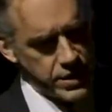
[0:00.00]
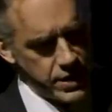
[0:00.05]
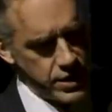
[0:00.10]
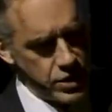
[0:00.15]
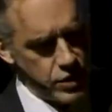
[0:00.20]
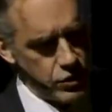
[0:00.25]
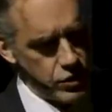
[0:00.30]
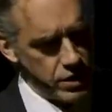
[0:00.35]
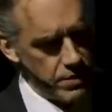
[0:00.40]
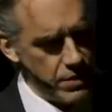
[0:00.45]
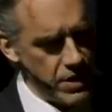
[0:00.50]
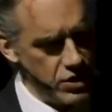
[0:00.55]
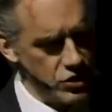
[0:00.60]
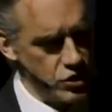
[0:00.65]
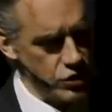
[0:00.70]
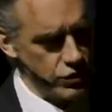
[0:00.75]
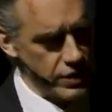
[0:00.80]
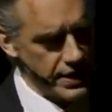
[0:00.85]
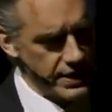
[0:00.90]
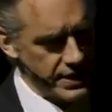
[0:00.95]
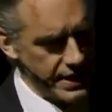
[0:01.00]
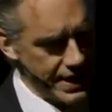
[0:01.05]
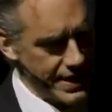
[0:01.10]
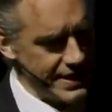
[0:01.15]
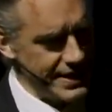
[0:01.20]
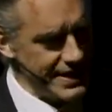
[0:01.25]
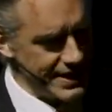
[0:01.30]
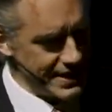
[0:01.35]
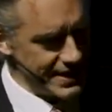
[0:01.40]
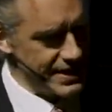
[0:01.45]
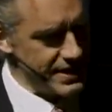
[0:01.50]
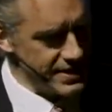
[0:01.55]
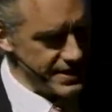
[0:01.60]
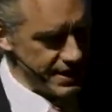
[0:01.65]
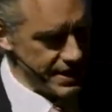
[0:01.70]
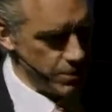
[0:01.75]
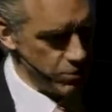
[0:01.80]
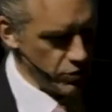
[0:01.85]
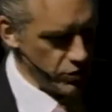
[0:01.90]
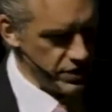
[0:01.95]
that you can measure it and get the
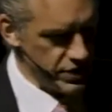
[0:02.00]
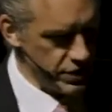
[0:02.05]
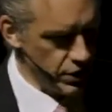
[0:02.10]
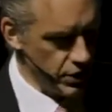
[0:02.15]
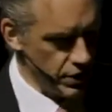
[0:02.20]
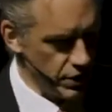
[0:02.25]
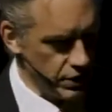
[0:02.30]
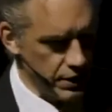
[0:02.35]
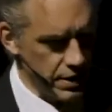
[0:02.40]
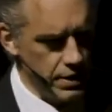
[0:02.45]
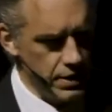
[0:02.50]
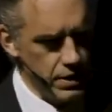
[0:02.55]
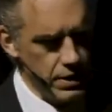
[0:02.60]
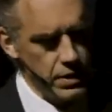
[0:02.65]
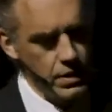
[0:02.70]
same result,